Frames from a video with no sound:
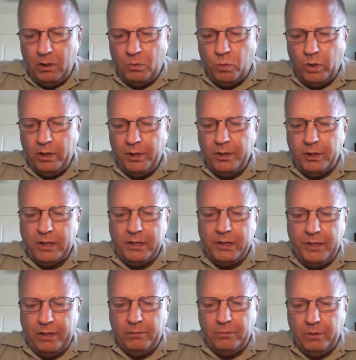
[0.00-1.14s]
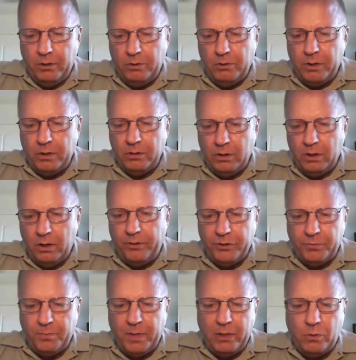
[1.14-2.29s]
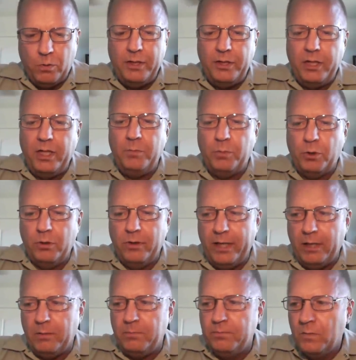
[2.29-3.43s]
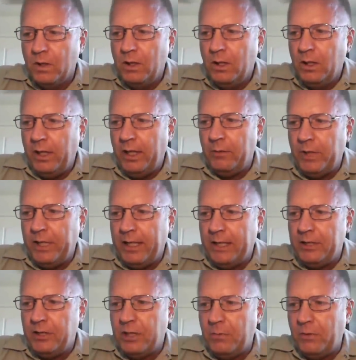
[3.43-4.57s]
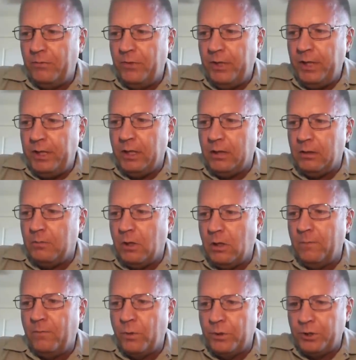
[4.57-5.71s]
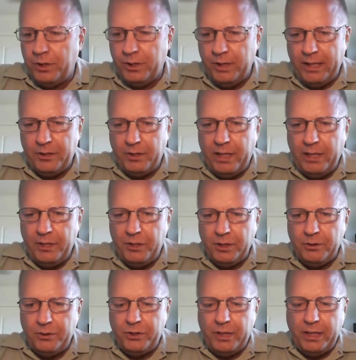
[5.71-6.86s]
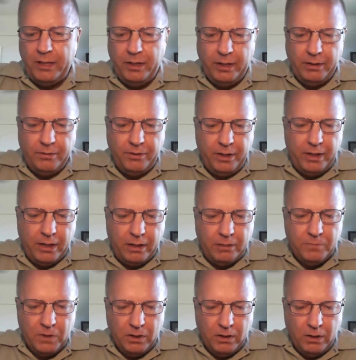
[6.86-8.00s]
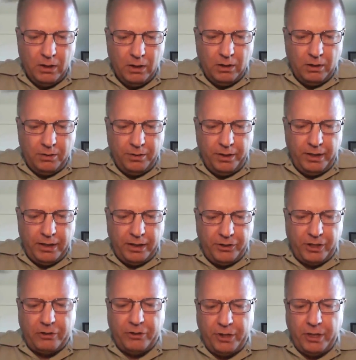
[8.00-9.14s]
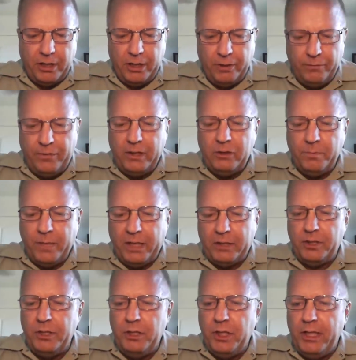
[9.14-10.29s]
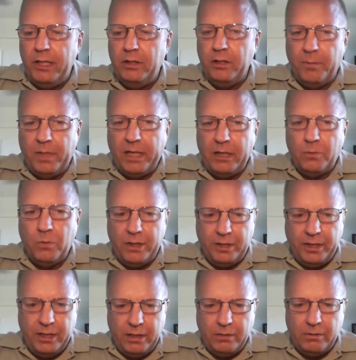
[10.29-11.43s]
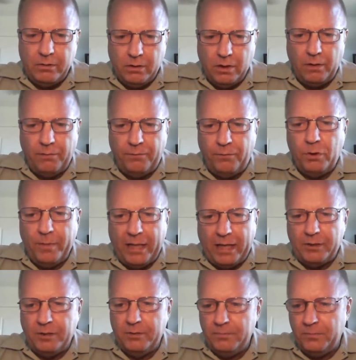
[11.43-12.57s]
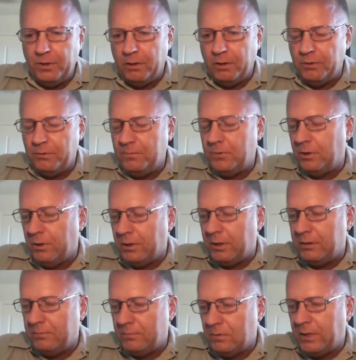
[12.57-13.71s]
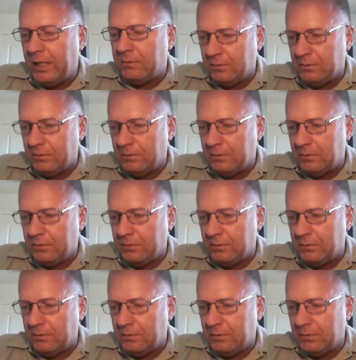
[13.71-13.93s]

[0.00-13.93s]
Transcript: uh, where you can download uh, this Mike 110 program. And we had some of the uh, Armed Forces Day stations sending the uh, the uh, Secretary of Defense message in the Mike 110 uh, format. Yeah, so, so, we that, can't